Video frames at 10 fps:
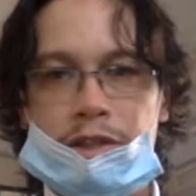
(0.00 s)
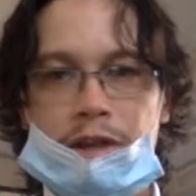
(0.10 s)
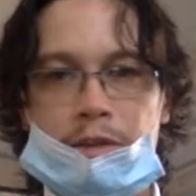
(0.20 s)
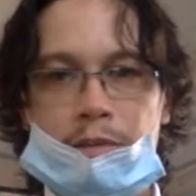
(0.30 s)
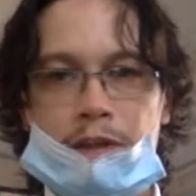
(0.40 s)

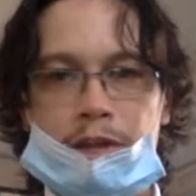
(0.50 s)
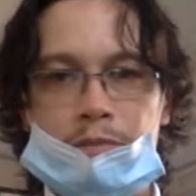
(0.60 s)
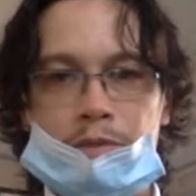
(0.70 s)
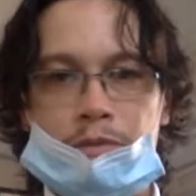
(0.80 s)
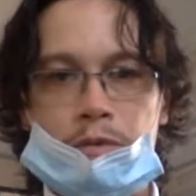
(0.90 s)
Now I'm back
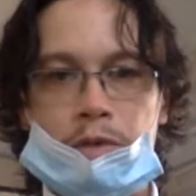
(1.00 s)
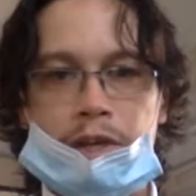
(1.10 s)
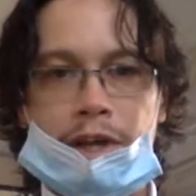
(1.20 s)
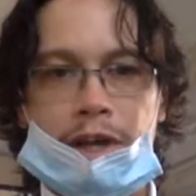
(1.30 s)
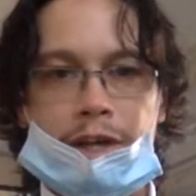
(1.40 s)
up to
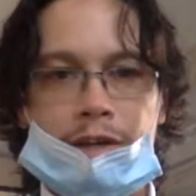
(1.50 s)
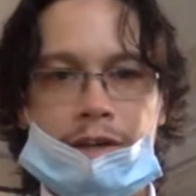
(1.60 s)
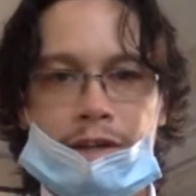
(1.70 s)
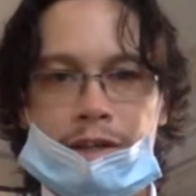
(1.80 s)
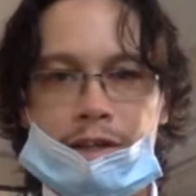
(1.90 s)
49.
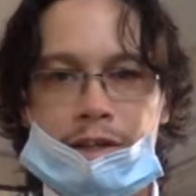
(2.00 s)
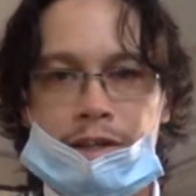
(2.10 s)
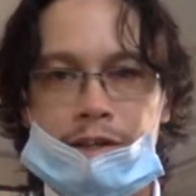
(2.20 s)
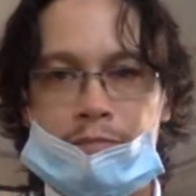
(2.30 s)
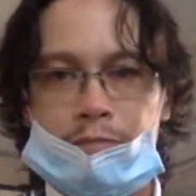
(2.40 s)

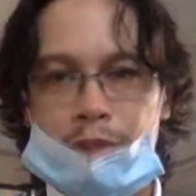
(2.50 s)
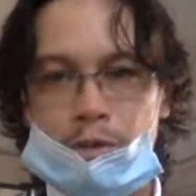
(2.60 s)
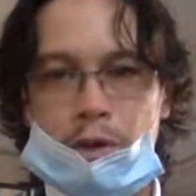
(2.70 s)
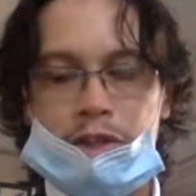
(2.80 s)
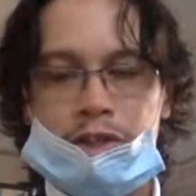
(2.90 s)

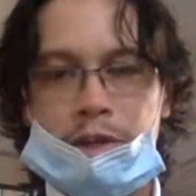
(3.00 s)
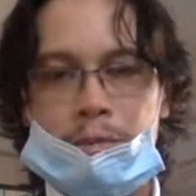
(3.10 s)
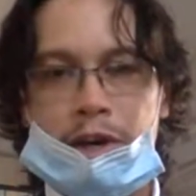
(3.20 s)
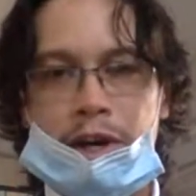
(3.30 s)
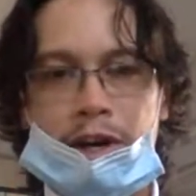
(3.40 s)
It was
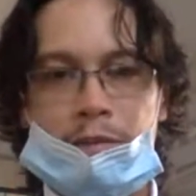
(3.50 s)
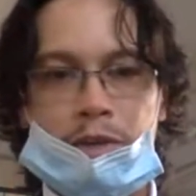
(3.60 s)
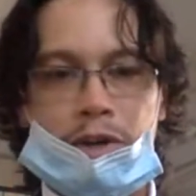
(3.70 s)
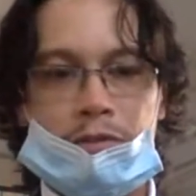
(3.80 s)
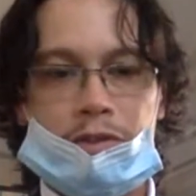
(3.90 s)
up higher,
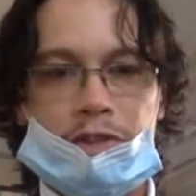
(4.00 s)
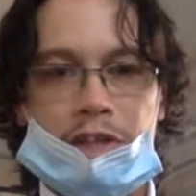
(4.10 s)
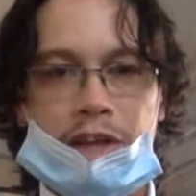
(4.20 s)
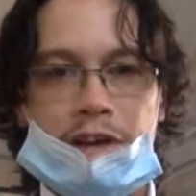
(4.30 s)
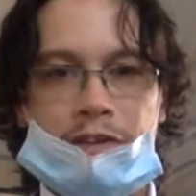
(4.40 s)
but
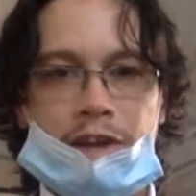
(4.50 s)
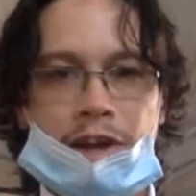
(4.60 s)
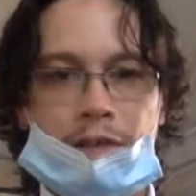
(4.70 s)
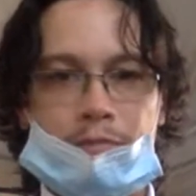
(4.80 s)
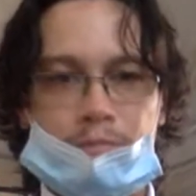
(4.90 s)
obviously now that
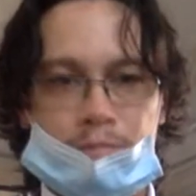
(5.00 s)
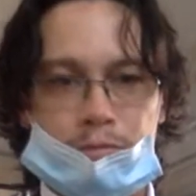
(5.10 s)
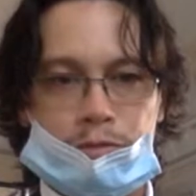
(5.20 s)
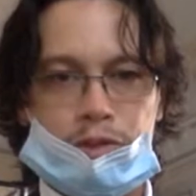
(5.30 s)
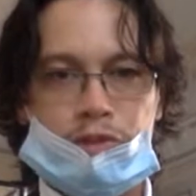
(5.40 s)
I'm
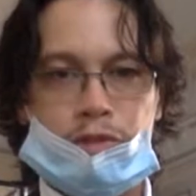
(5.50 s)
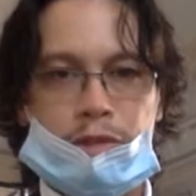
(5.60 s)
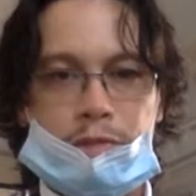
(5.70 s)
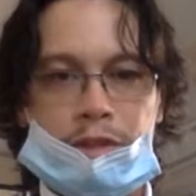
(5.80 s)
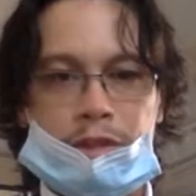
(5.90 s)

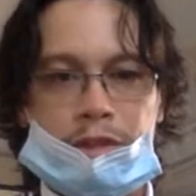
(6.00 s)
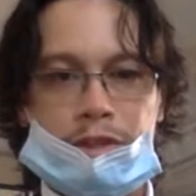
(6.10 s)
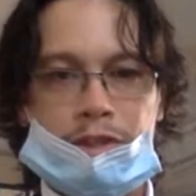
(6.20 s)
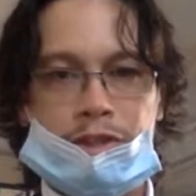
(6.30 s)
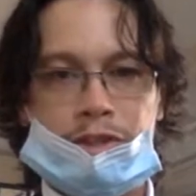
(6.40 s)
streaming,
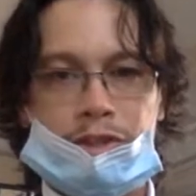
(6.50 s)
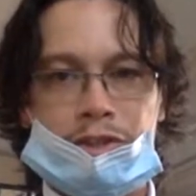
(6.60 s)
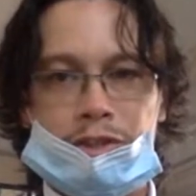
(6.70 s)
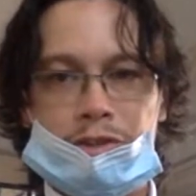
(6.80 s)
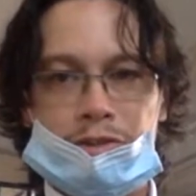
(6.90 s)
it's
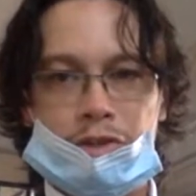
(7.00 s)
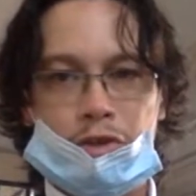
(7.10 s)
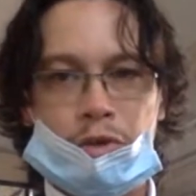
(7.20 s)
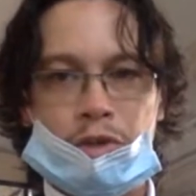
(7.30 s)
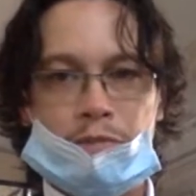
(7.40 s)

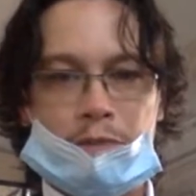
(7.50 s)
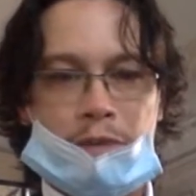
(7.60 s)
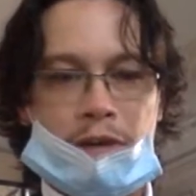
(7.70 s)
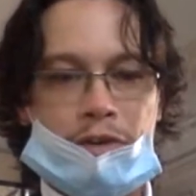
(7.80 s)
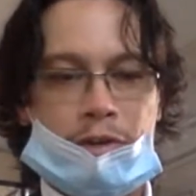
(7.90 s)
chewing up the
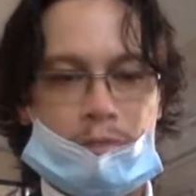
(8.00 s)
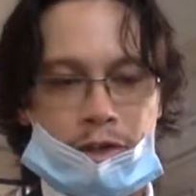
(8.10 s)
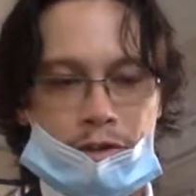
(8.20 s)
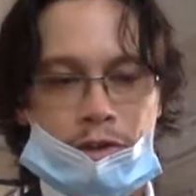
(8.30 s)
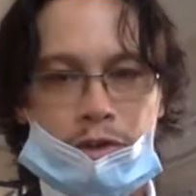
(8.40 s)
battery.
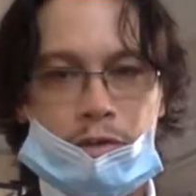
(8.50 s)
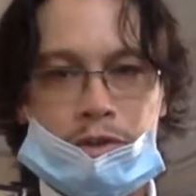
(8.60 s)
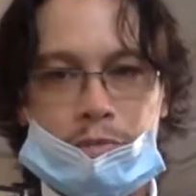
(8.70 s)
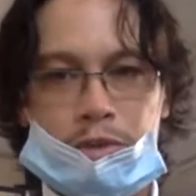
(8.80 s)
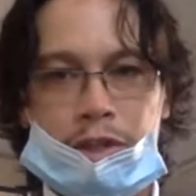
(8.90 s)
But
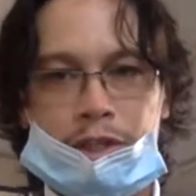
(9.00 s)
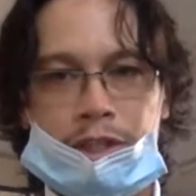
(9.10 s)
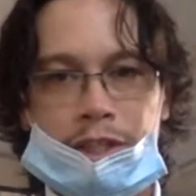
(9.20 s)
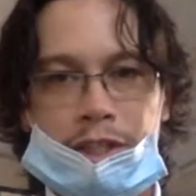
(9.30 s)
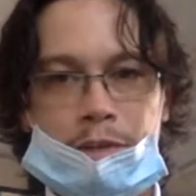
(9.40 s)
with it
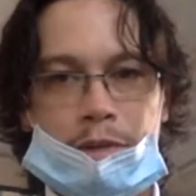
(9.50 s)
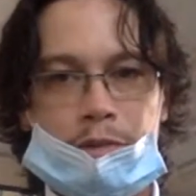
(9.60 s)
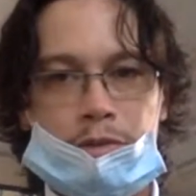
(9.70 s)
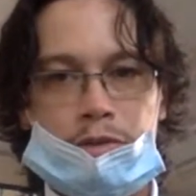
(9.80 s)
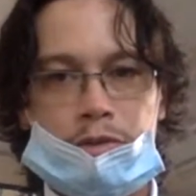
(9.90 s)
plugged in, I'm
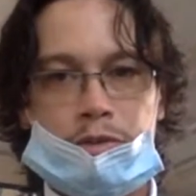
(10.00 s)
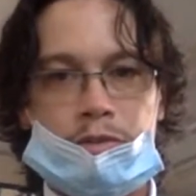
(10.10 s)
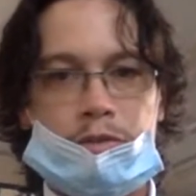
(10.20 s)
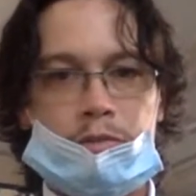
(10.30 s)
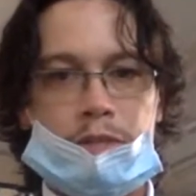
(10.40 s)
able
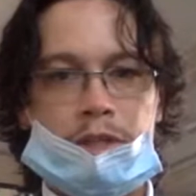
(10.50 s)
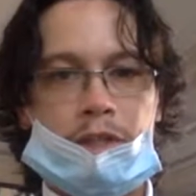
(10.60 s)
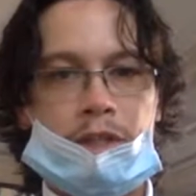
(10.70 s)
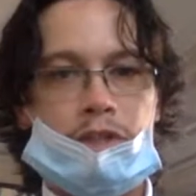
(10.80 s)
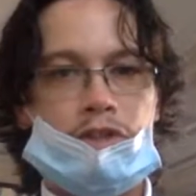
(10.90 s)
to
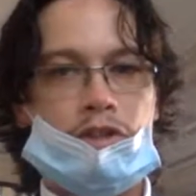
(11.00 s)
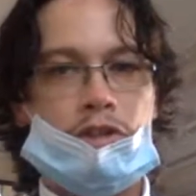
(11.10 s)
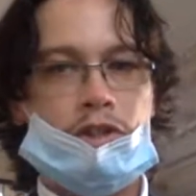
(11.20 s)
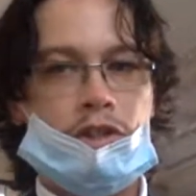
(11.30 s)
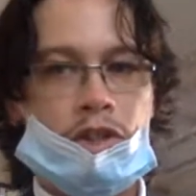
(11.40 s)
maintain a
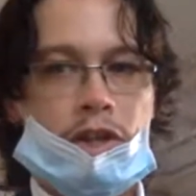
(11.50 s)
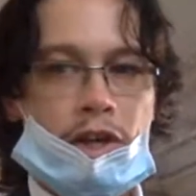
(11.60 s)
charge.